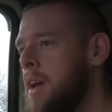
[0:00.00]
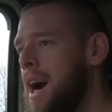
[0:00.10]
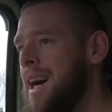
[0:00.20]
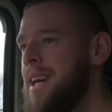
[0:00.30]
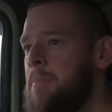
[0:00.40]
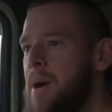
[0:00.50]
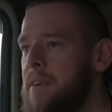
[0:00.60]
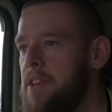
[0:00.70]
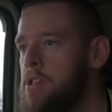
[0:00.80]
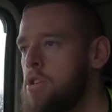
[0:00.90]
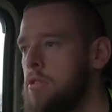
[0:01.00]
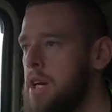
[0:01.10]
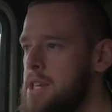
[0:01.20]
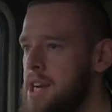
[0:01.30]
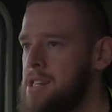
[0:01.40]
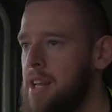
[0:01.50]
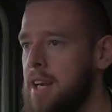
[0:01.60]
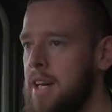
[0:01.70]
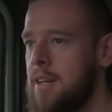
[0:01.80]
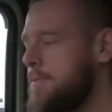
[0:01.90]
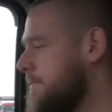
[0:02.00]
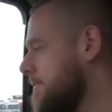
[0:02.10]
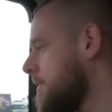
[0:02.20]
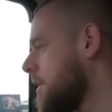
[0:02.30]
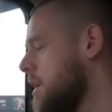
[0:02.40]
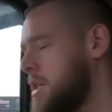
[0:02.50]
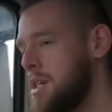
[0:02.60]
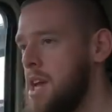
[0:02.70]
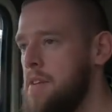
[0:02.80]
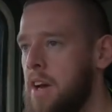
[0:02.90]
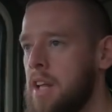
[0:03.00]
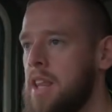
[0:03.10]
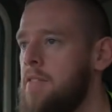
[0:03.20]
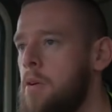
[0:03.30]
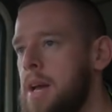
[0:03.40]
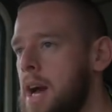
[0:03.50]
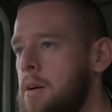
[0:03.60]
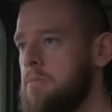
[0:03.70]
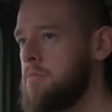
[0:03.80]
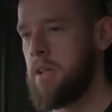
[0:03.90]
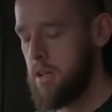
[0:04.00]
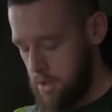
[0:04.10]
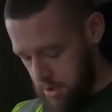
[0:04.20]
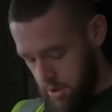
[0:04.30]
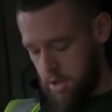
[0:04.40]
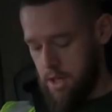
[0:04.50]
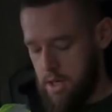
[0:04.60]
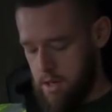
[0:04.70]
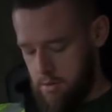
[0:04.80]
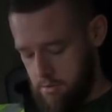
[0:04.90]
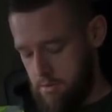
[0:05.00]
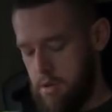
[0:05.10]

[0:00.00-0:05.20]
I had a bath in screed yesterday to see if it would level me out, and it didn't.